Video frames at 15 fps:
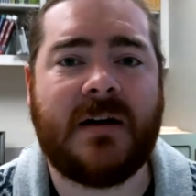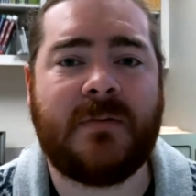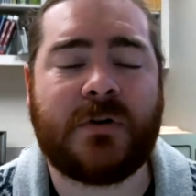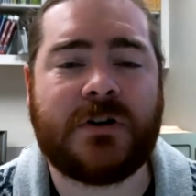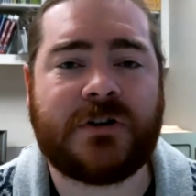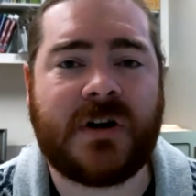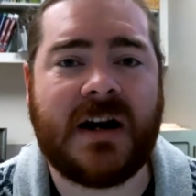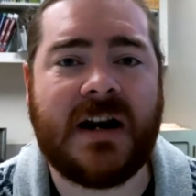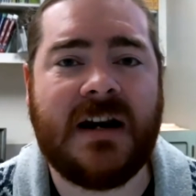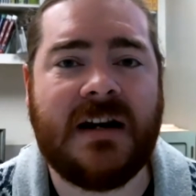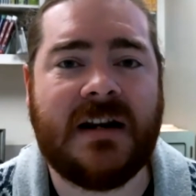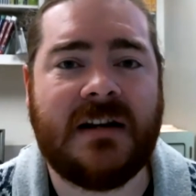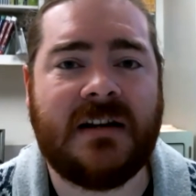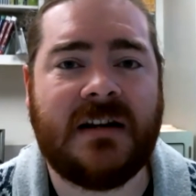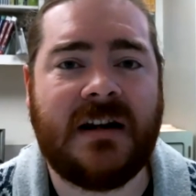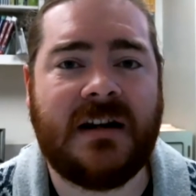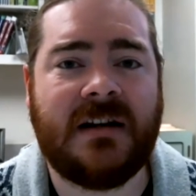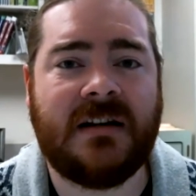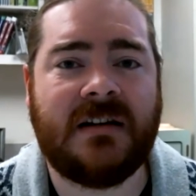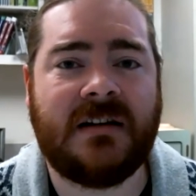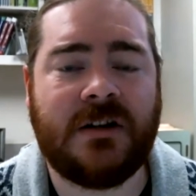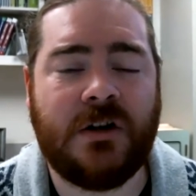portrayed
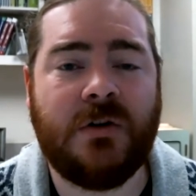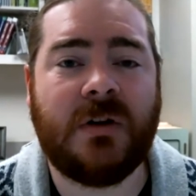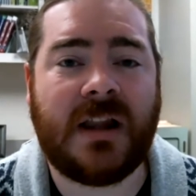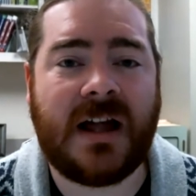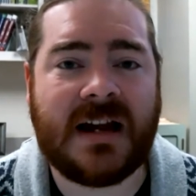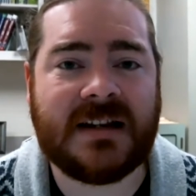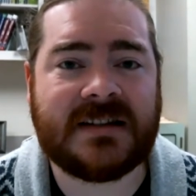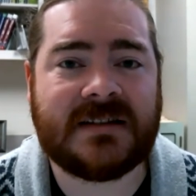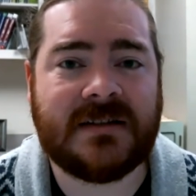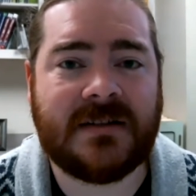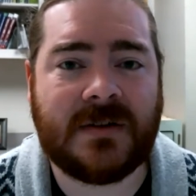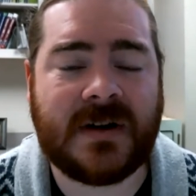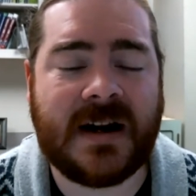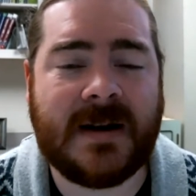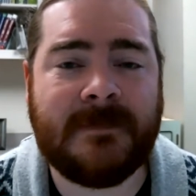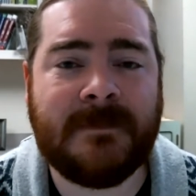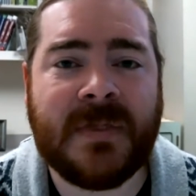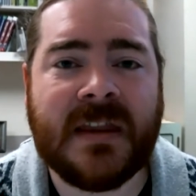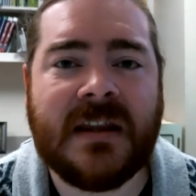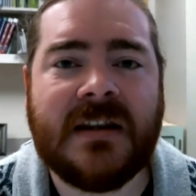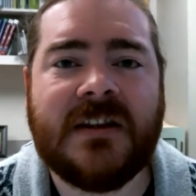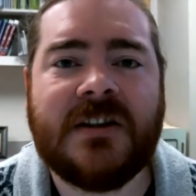and utilized. Okay,
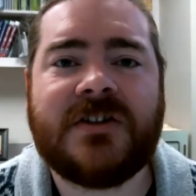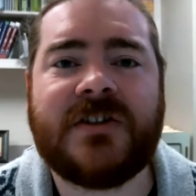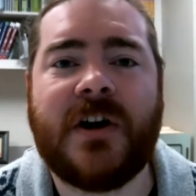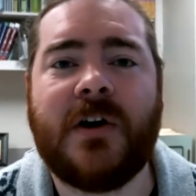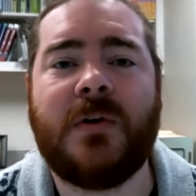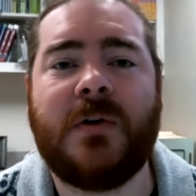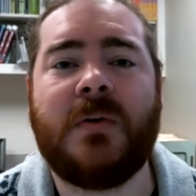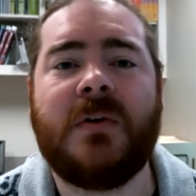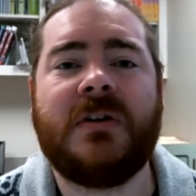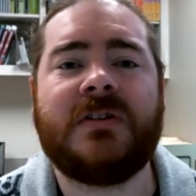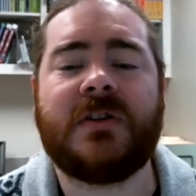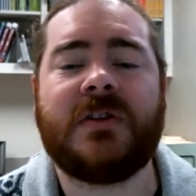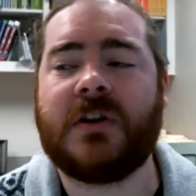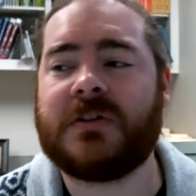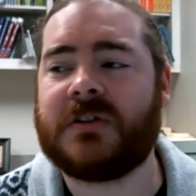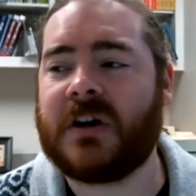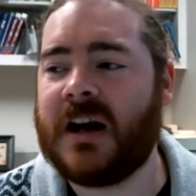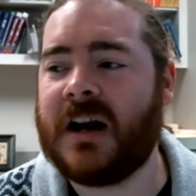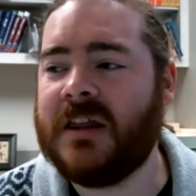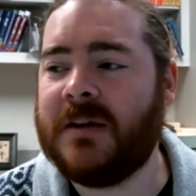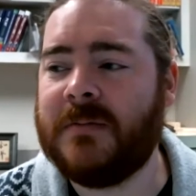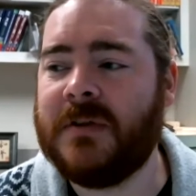so those are
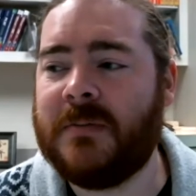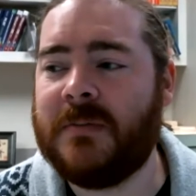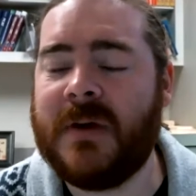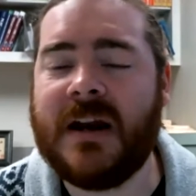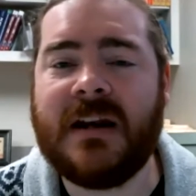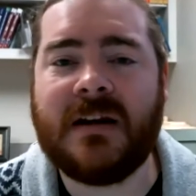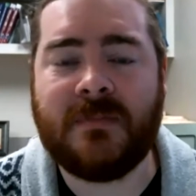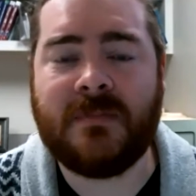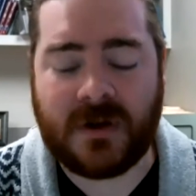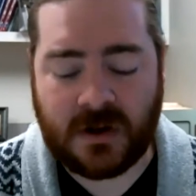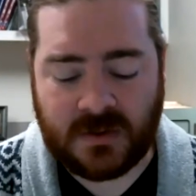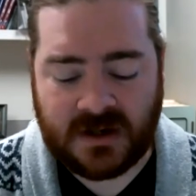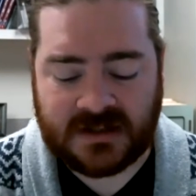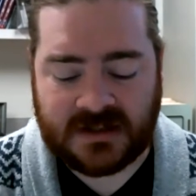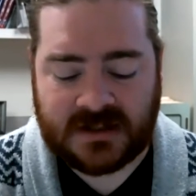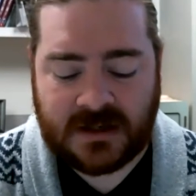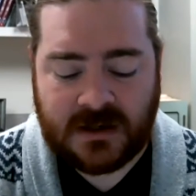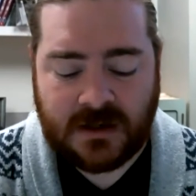kind of the main components.